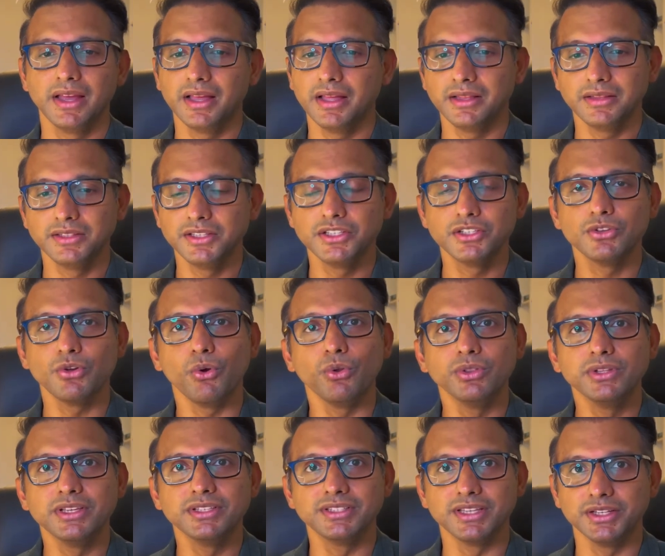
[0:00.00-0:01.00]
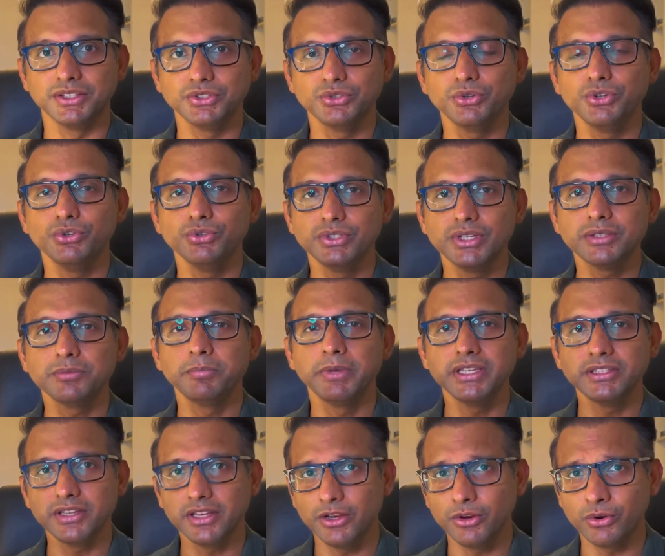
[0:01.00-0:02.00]
This is all they said. So you just
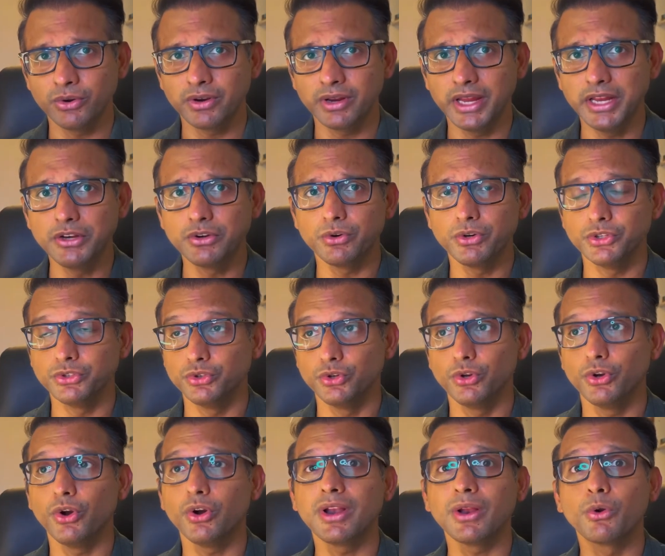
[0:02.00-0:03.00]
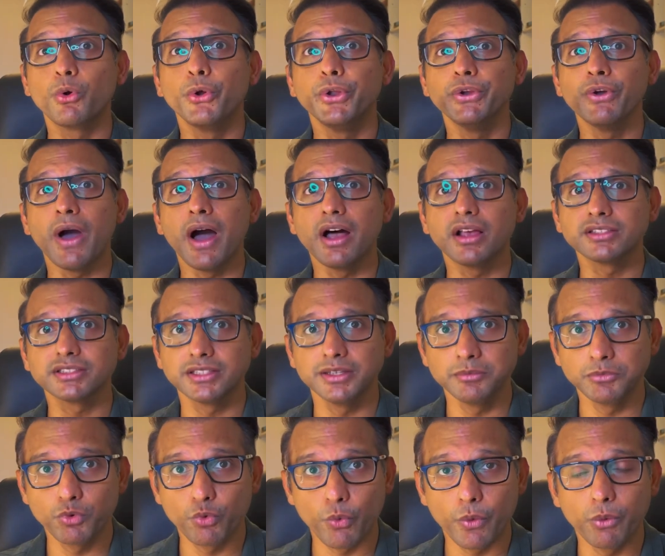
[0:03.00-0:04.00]
basically are introduced. You're not going to ask them,
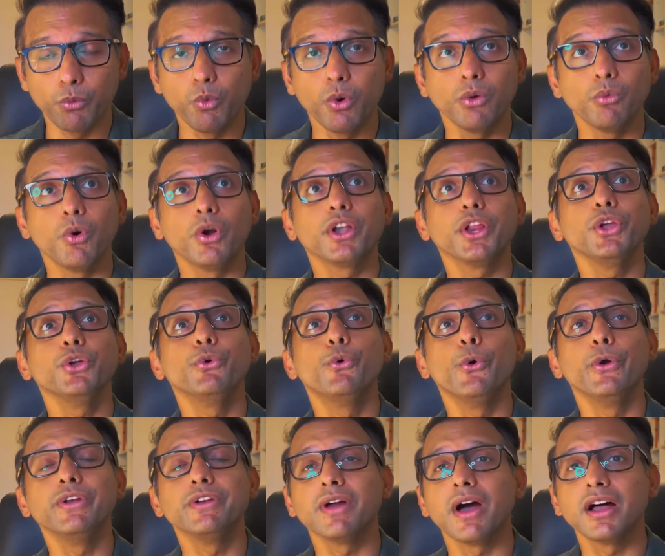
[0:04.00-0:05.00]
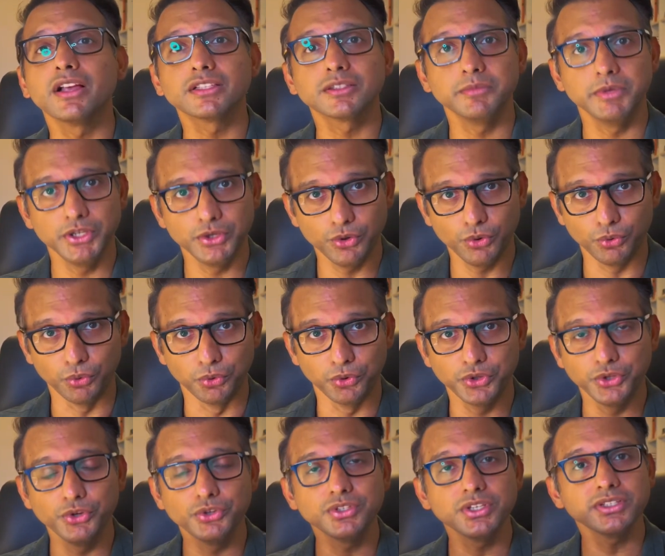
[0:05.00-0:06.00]
what are you going to ask me? No,
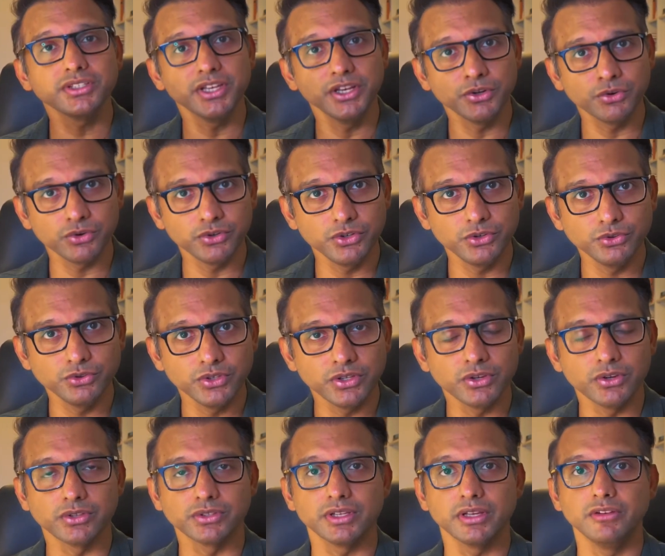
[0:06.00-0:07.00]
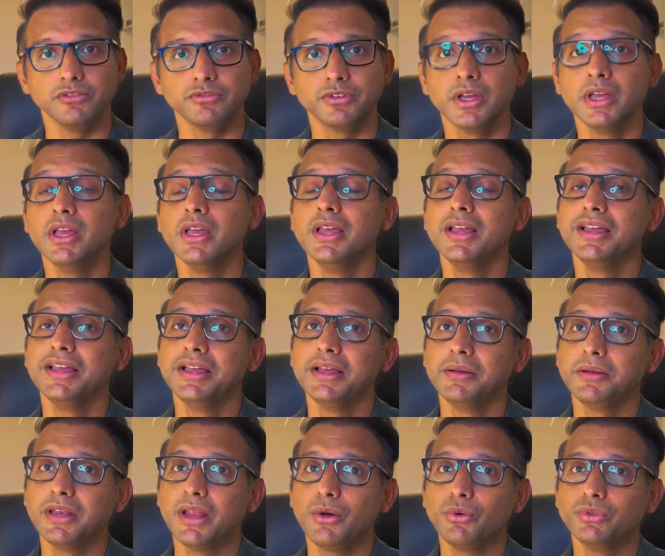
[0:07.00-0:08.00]
you're just introducing yourself.
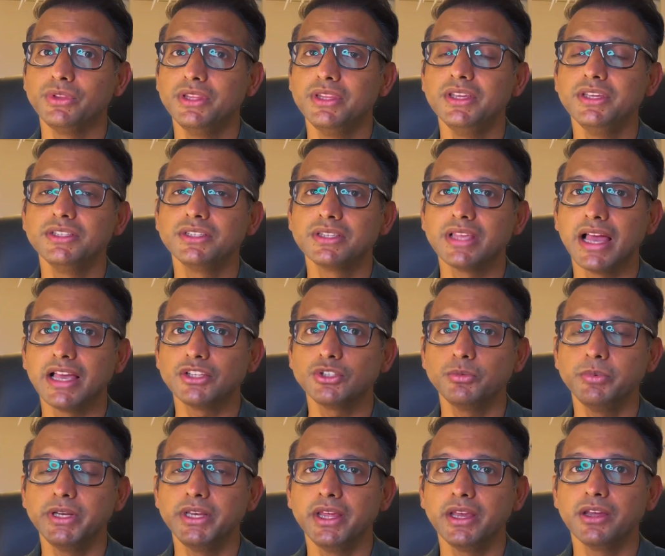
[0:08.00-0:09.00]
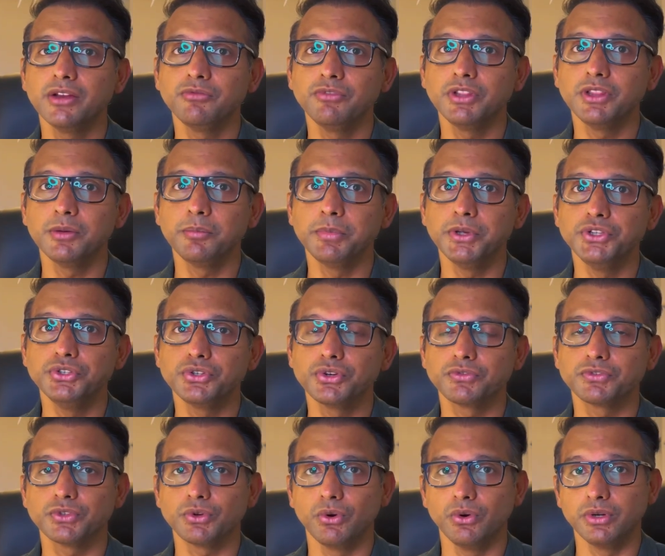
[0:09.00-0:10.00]
Now, this has to be taken with a pinch of
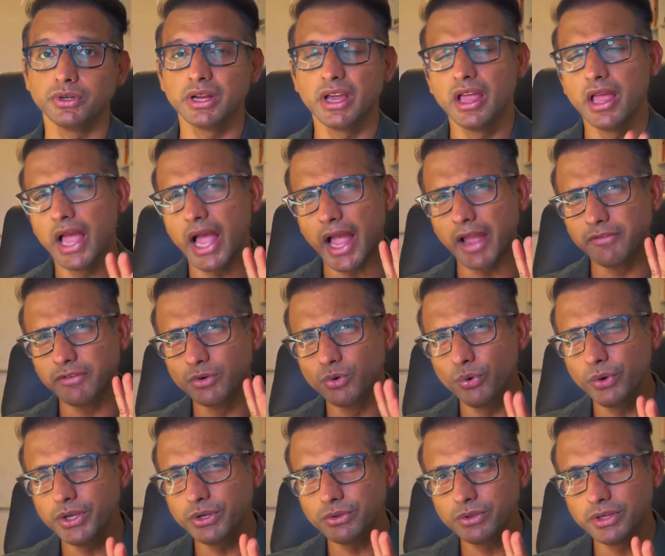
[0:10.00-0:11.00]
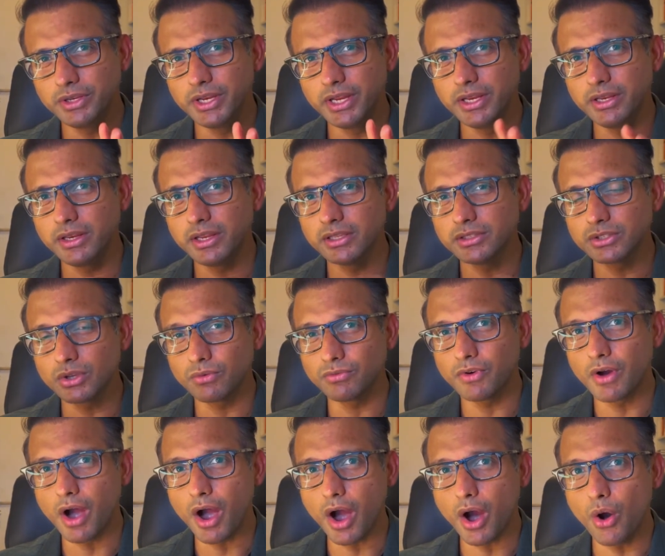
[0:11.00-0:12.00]
salt. I will go into the details of
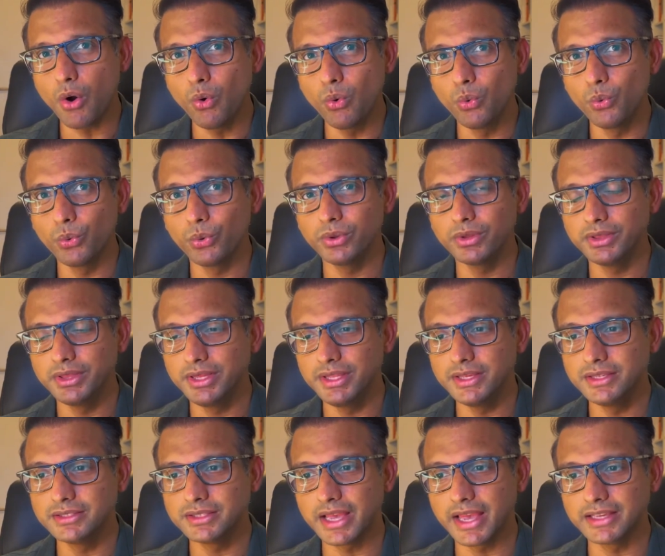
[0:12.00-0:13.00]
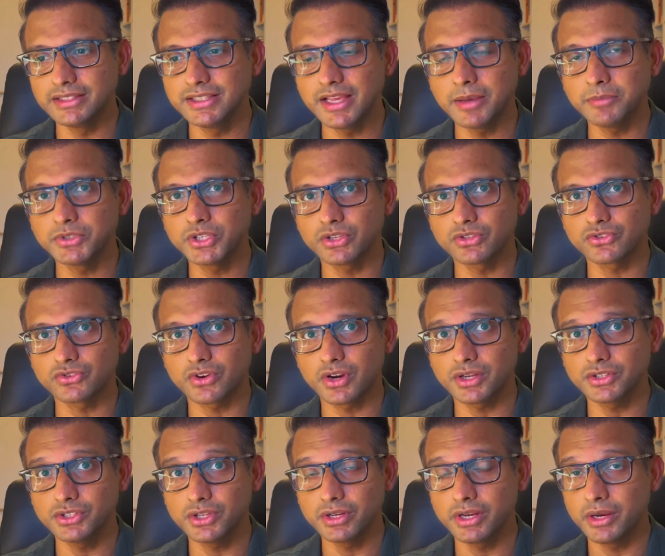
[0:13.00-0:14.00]
how these exams are
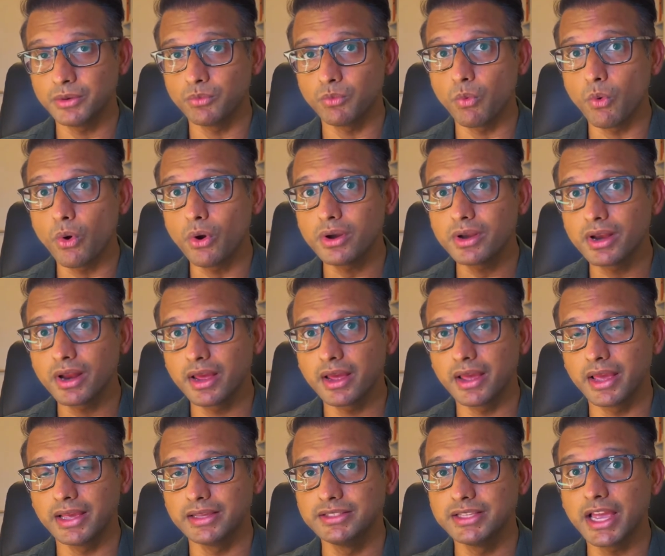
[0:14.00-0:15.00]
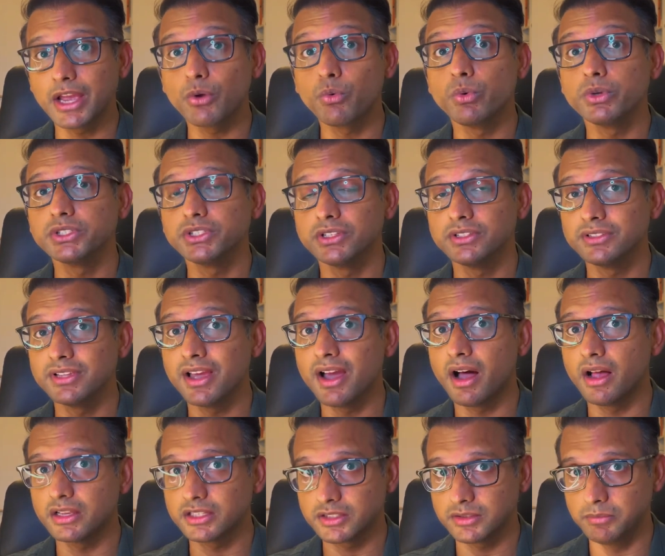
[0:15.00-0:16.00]
structured and what exact questions they
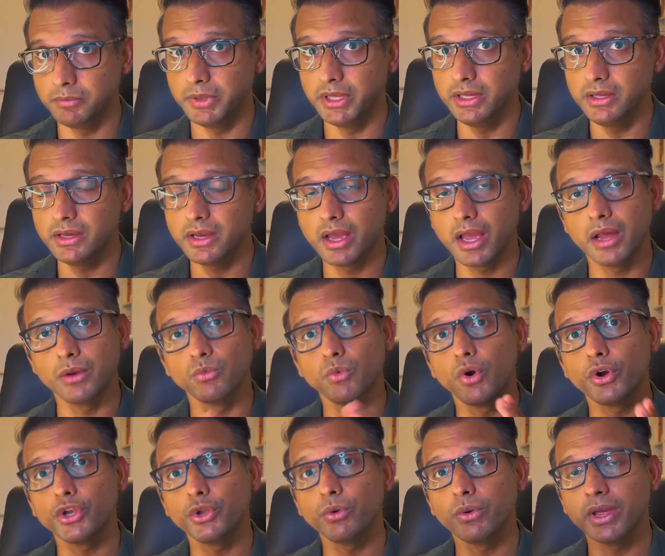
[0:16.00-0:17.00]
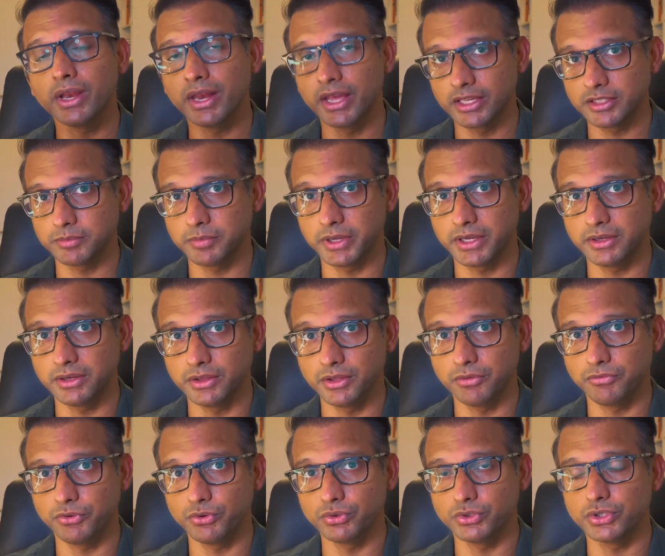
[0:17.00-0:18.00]
asked me and what you can expect in the
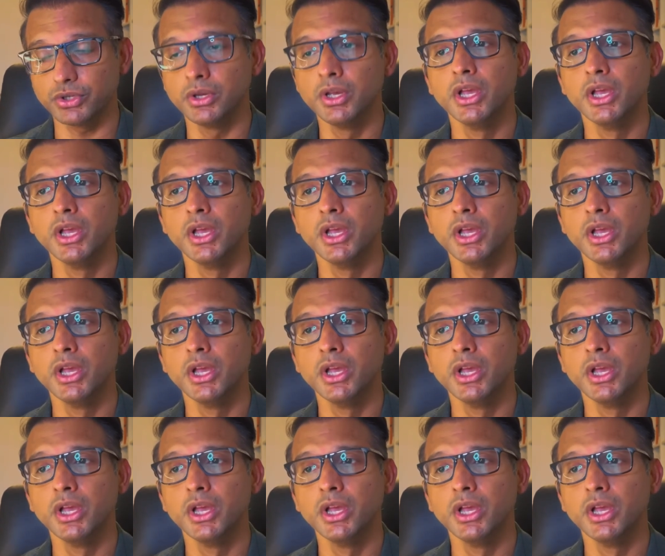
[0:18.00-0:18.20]
future.